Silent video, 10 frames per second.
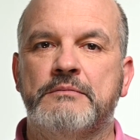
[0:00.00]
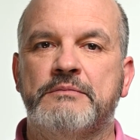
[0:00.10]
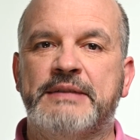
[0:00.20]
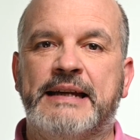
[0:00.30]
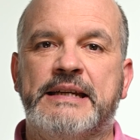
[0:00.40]

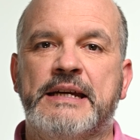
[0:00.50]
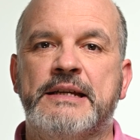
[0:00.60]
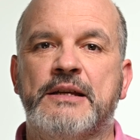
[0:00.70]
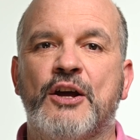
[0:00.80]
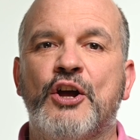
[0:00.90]
That
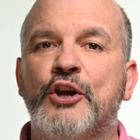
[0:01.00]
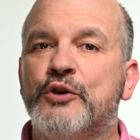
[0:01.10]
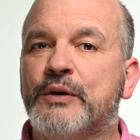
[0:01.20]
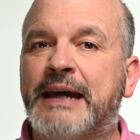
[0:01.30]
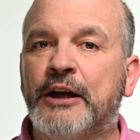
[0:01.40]
is,
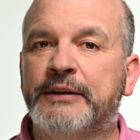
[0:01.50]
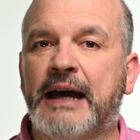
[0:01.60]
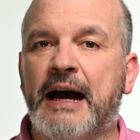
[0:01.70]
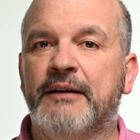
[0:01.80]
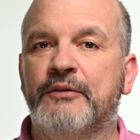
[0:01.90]
you cannot
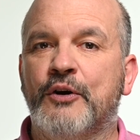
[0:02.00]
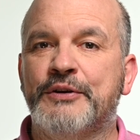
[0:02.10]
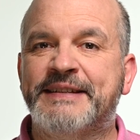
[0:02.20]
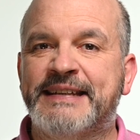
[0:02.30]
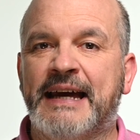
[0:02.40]
have a
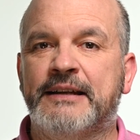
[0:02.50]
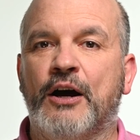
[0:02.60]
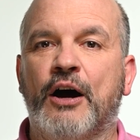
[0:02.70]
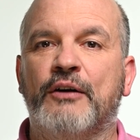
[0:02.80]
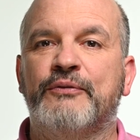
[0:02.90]
set
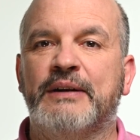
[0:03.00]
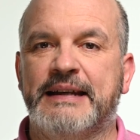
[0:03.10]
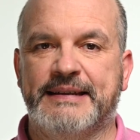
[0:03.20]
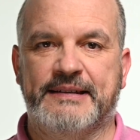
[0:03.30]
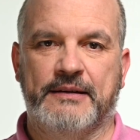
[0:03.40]
of
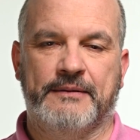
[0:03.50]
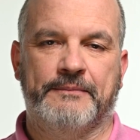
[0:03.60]
lists.